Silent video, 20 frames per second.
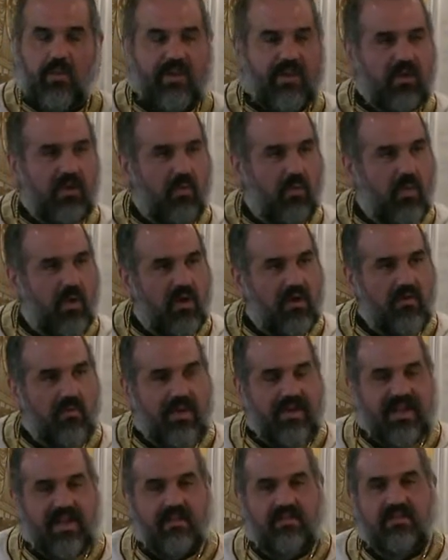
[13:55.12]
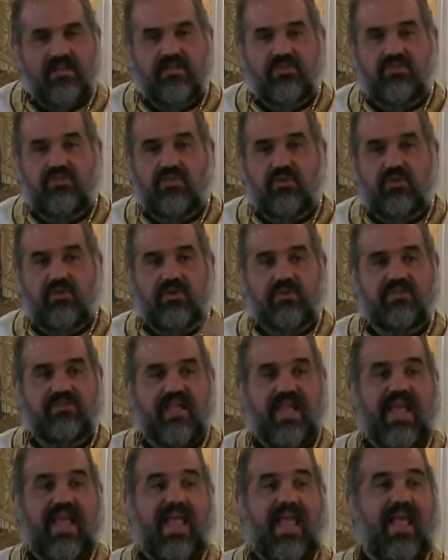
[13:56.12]
Are we going to walk right out these doors
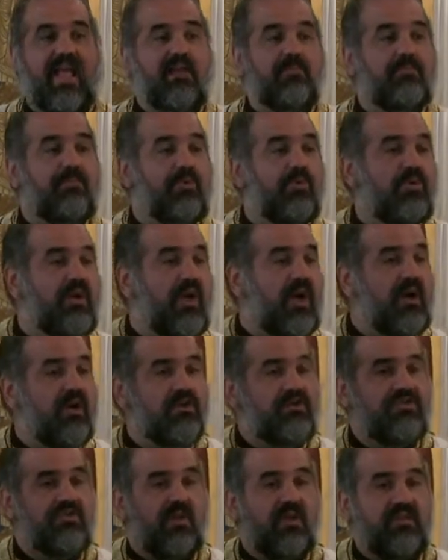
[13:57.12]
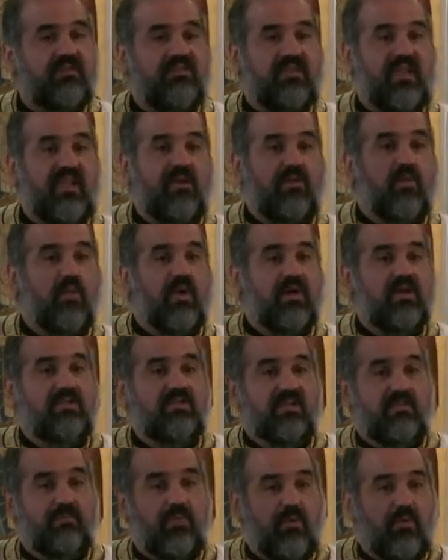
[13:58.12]
and put our trust in what
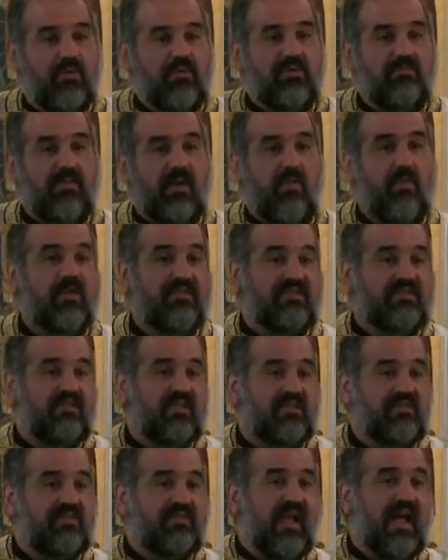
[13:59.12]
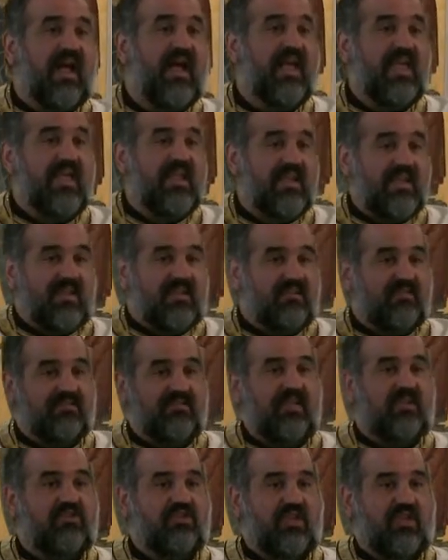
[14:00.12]
is important by what society
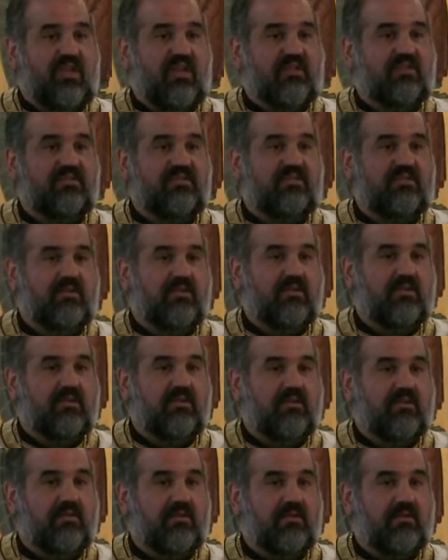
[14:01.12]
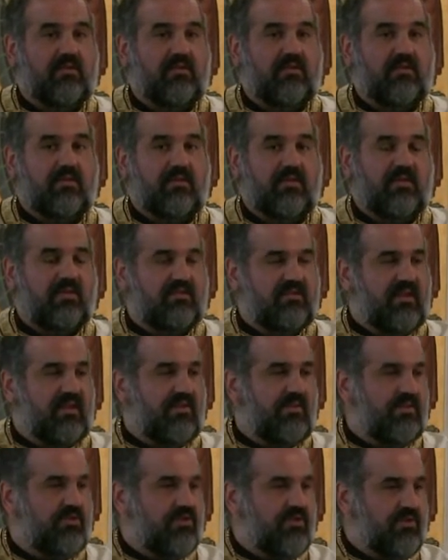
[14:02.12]
teaching us instead
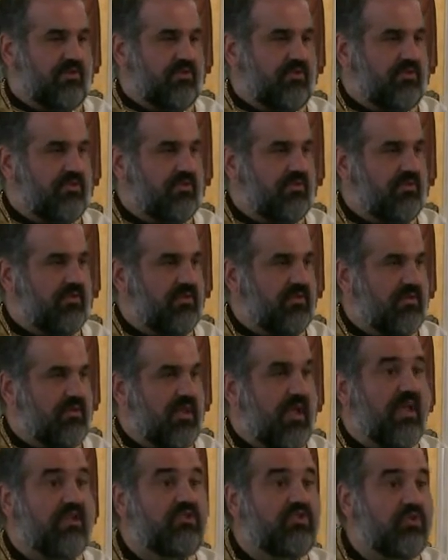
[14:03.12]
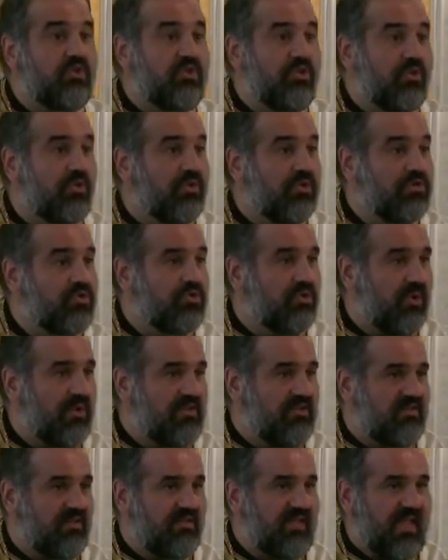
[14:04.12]
of the church? It's your
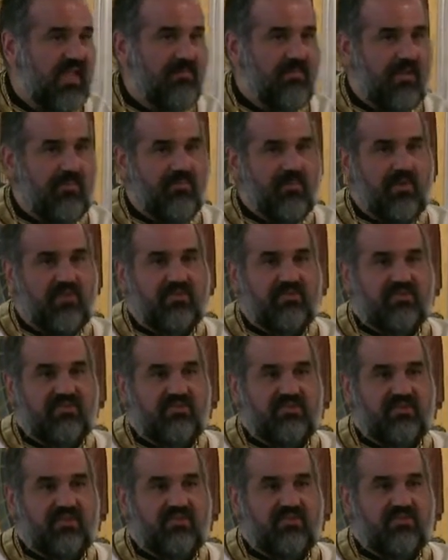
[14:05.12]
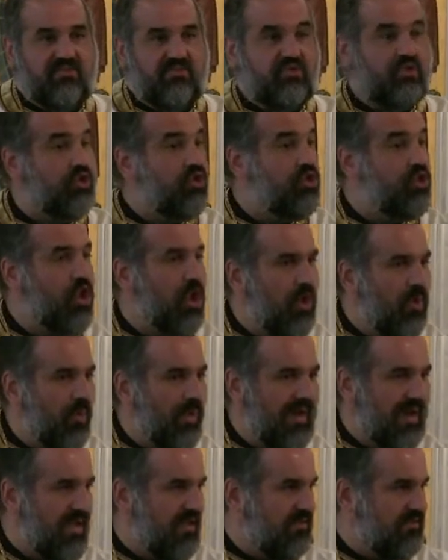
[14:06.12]
choice today, my brothers and sisters, no
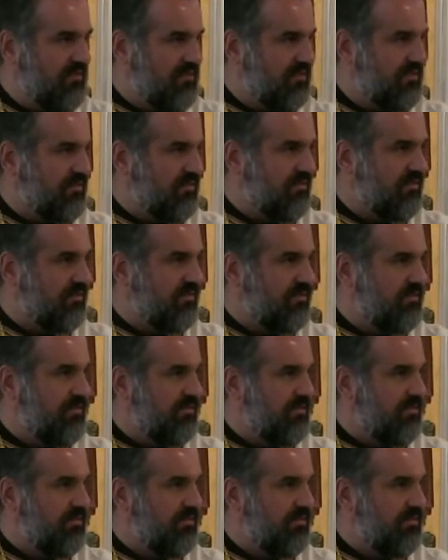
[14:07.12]
one else's.